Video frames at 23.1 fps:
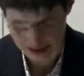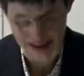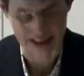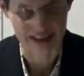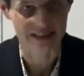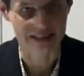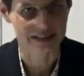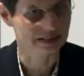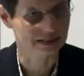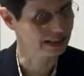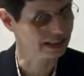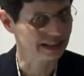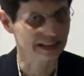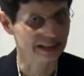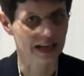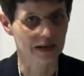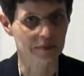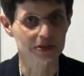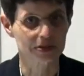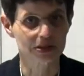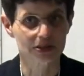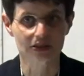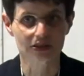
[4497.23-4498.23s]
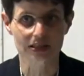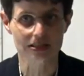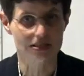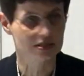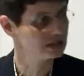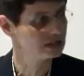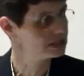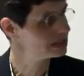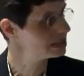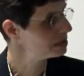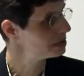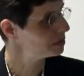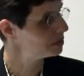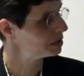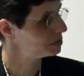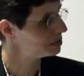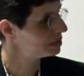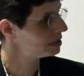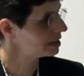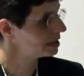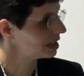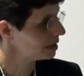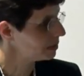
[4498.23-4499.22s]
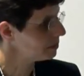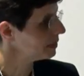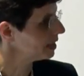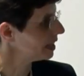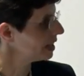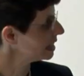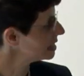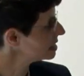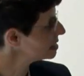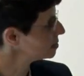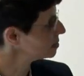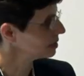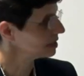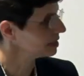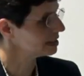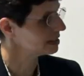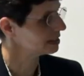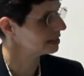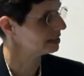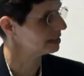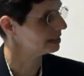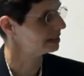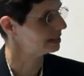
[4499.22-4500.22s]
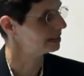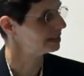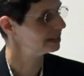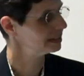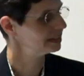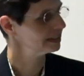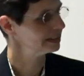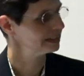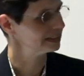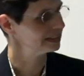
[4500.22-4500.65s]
And, and I'm curious to see what will come next with the, the